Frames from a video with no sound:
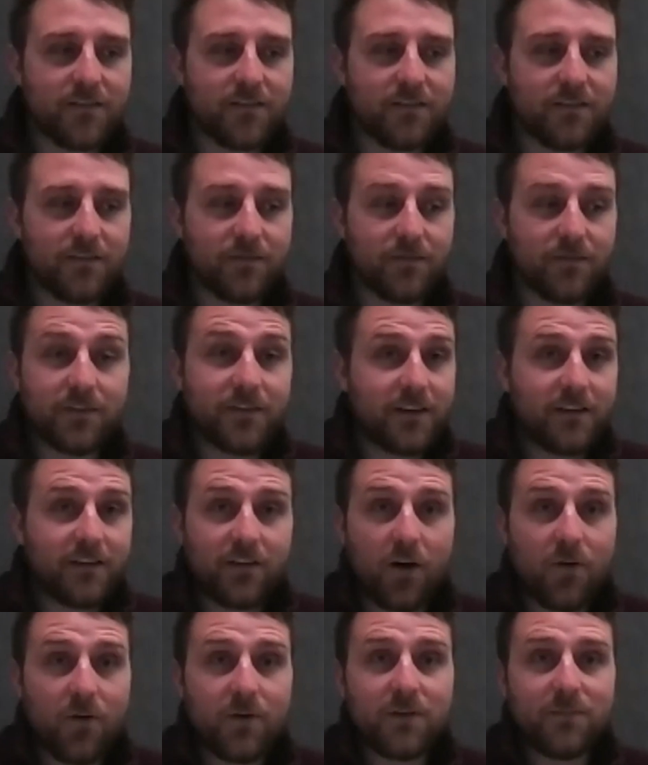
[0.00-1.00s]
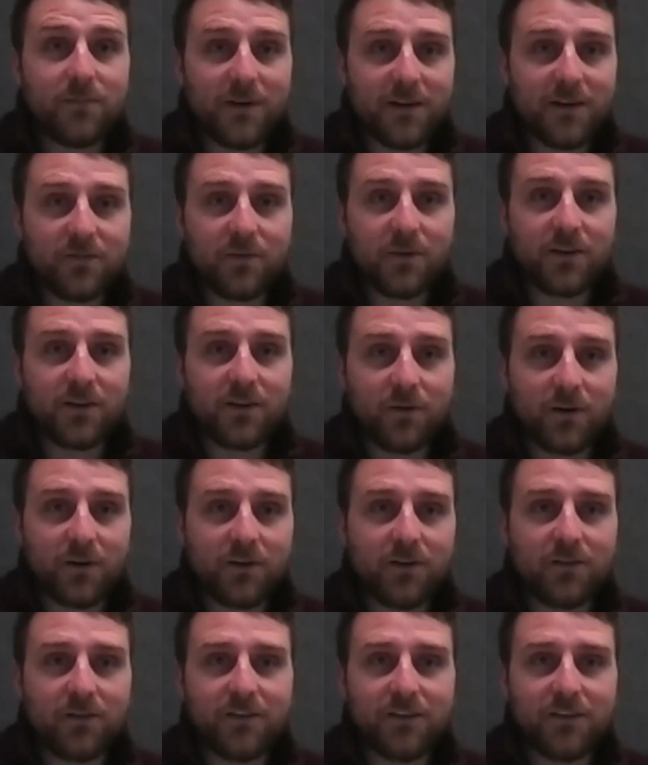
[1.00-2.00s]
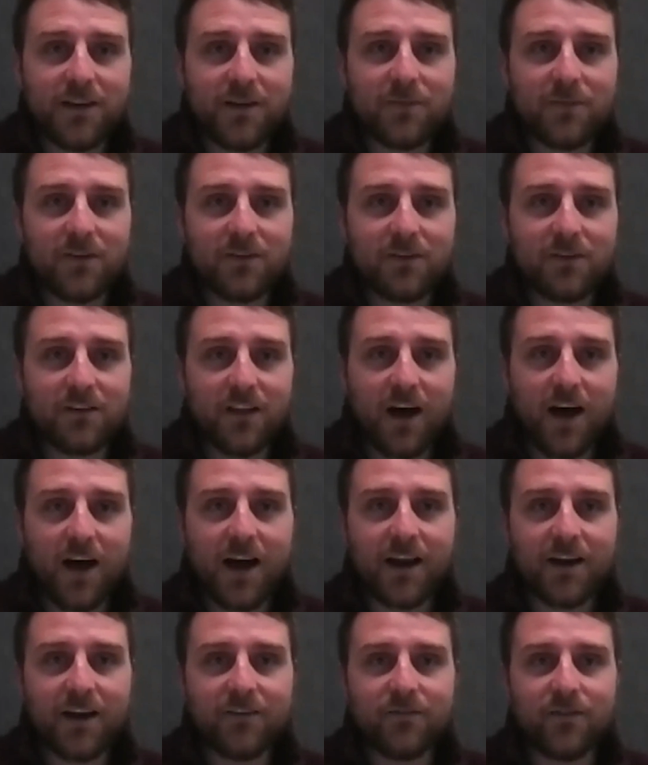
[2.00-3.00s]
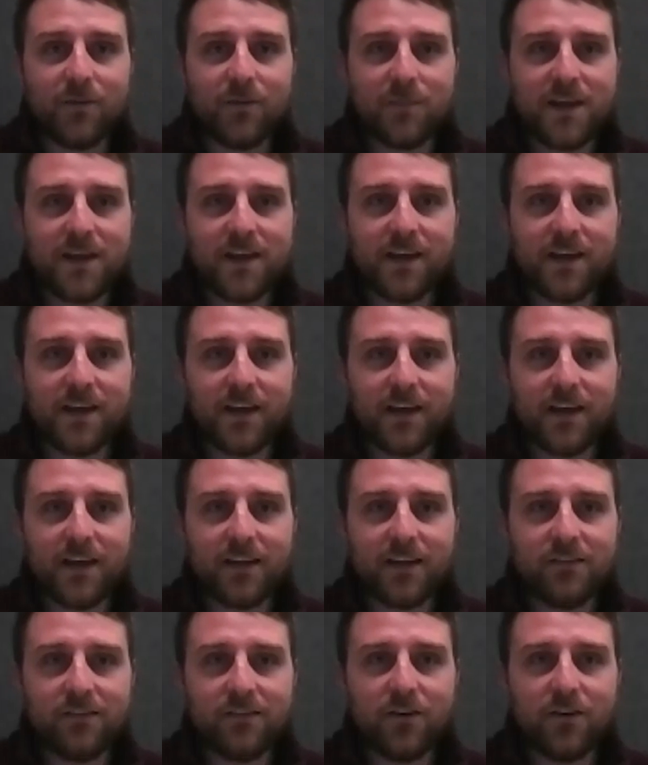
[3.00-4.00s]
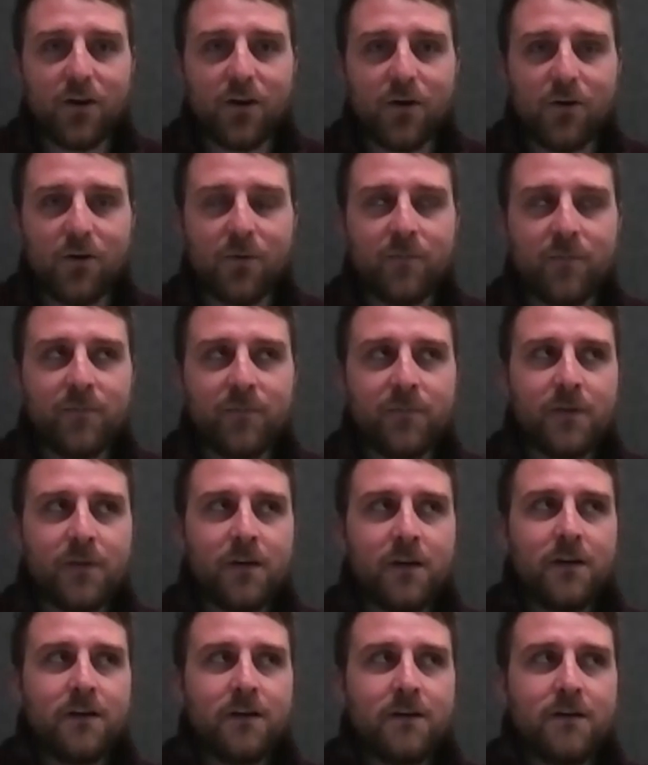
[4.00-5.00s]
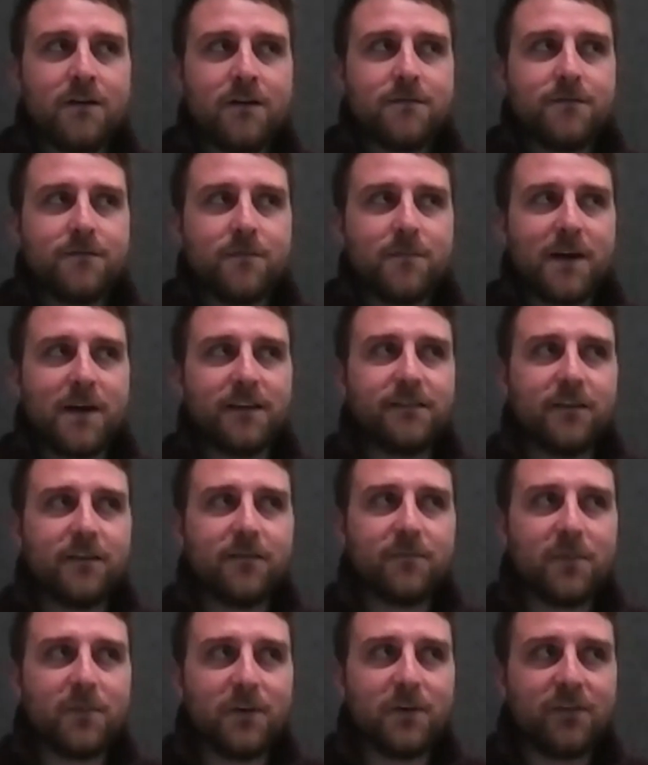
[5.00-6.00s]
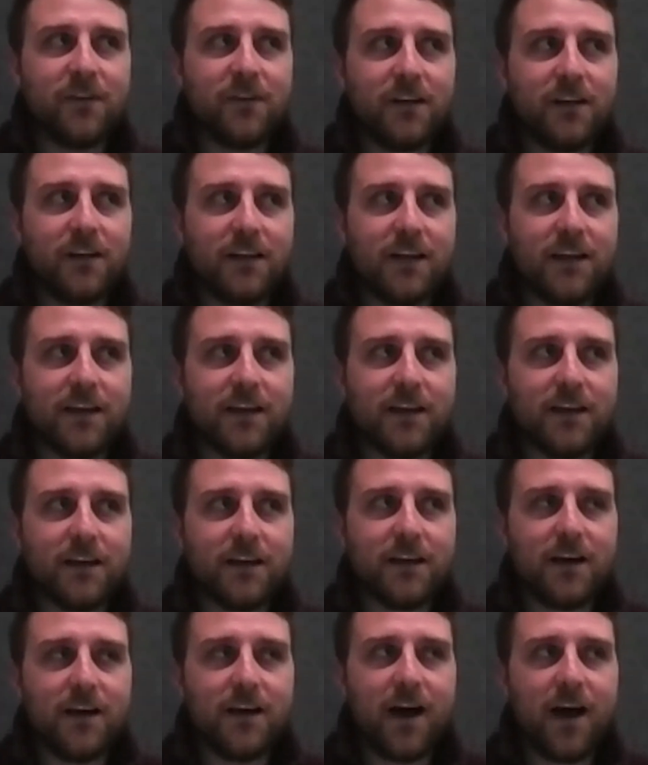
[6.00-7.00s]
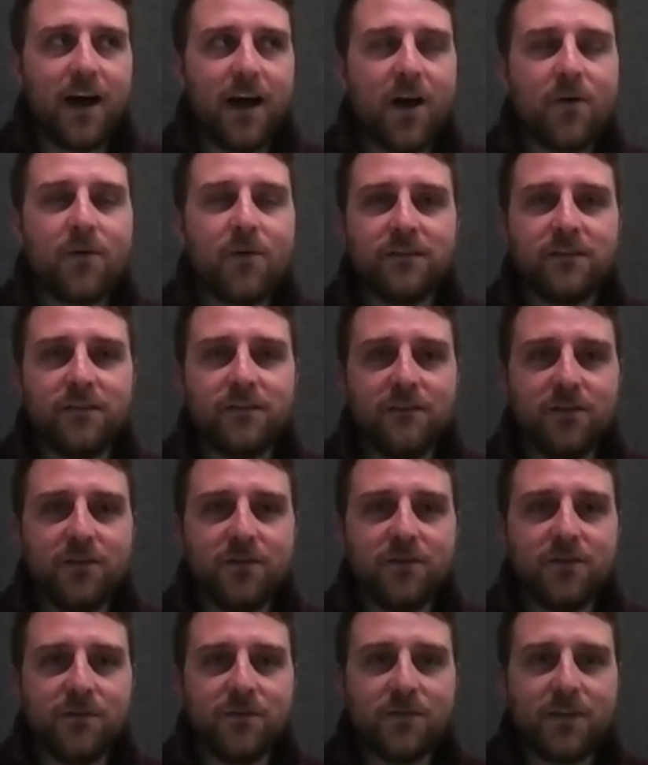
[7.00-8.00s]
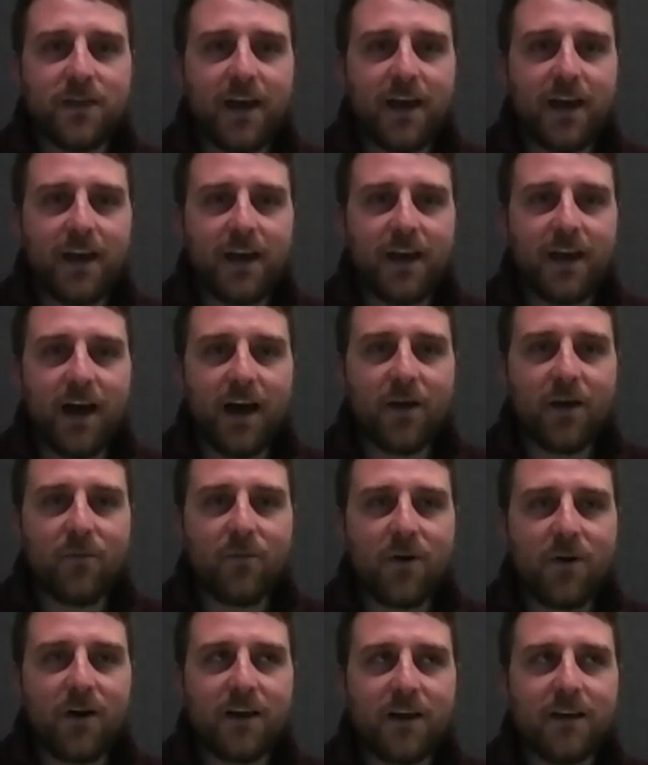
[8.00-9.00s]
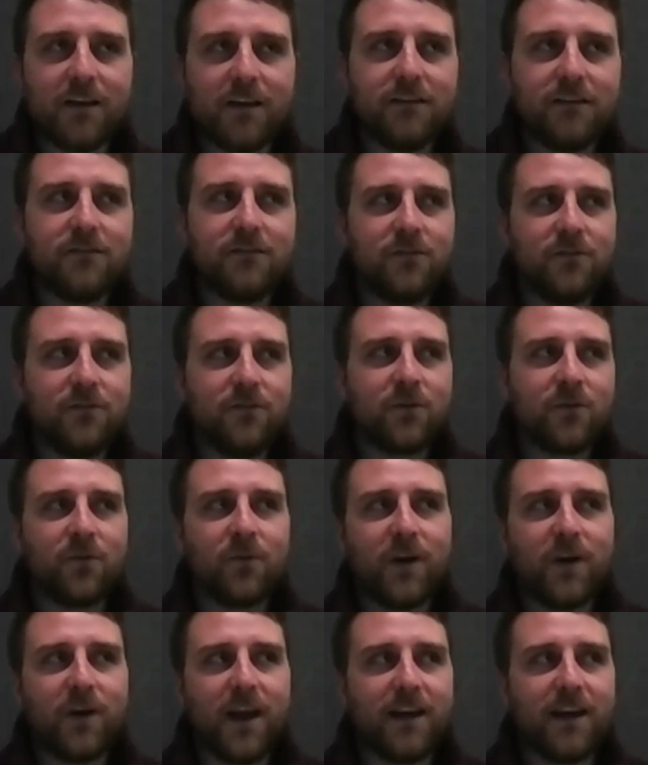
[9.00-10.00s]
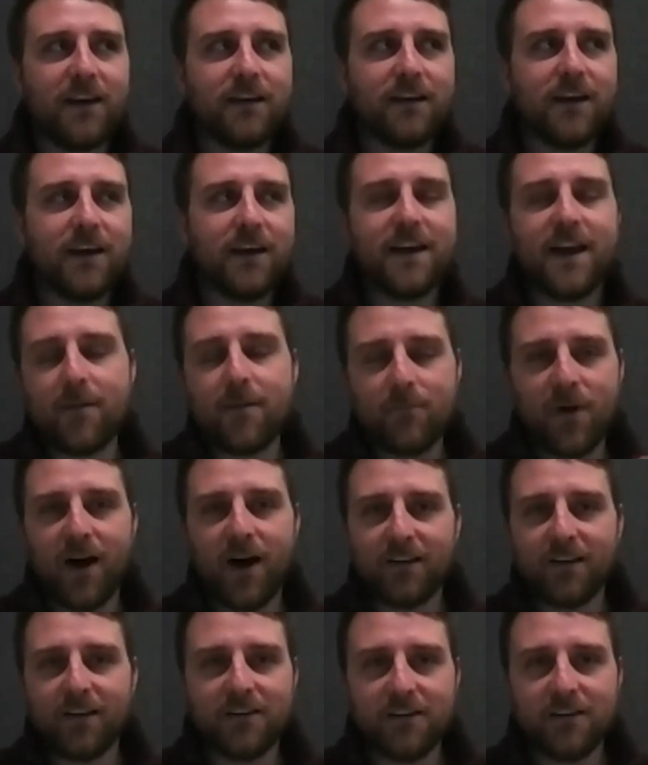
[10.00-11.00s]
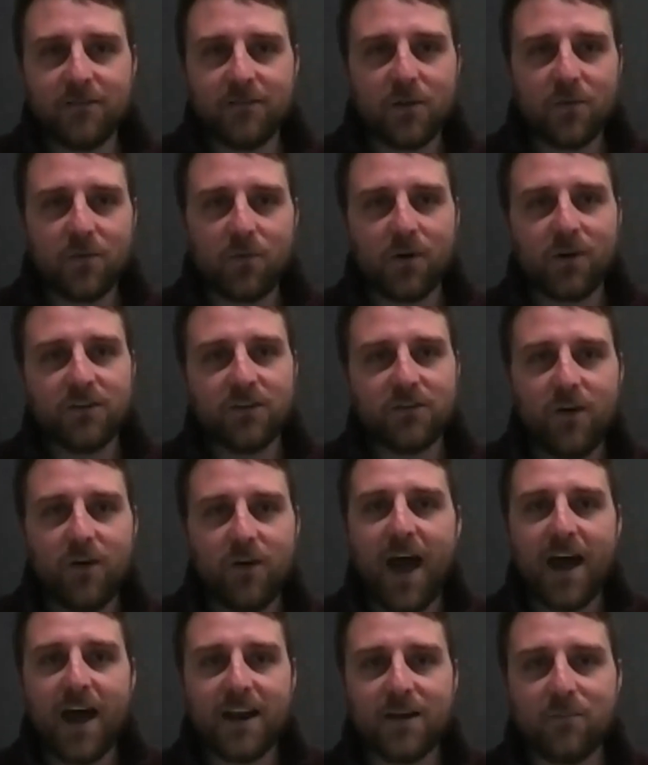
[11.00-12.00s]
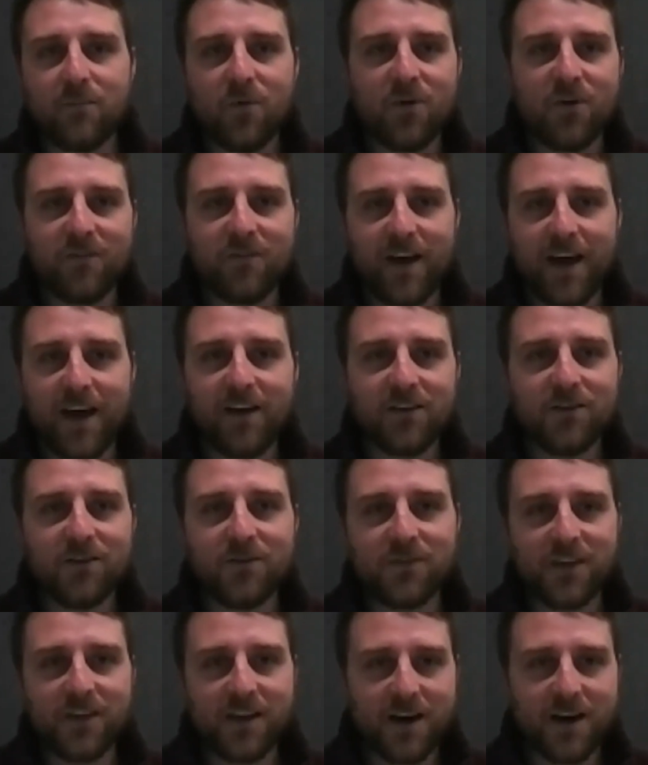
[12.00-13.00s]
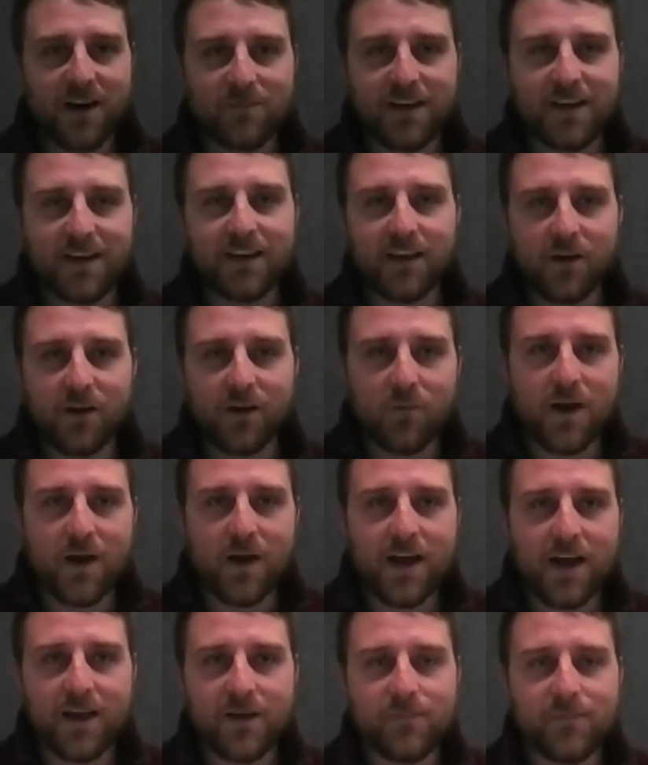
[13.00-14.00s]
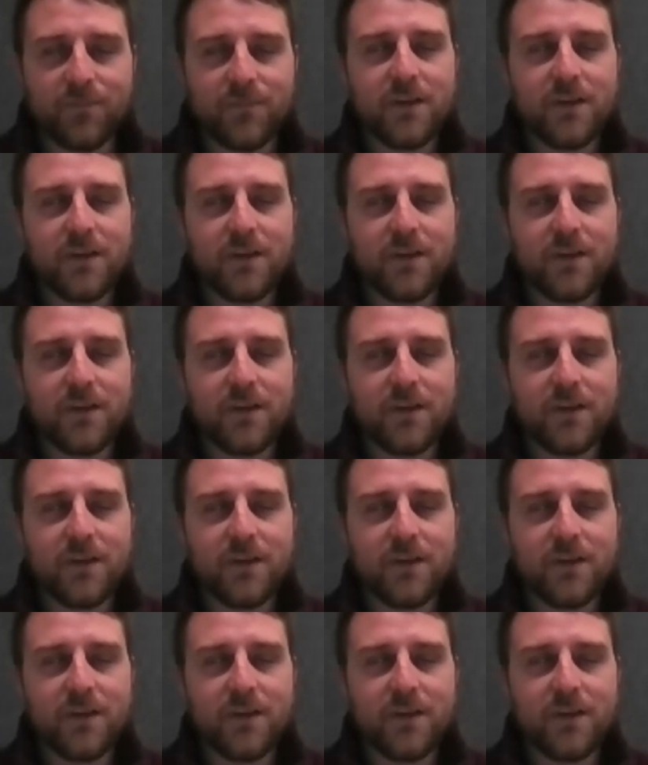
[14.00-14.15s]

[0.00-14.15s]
the first thing has always been, it's really critical to keep those aligned for me. And so for myself personally, I always knew that I wanted to create a net positive in the world. So adding more value than I'm taking away.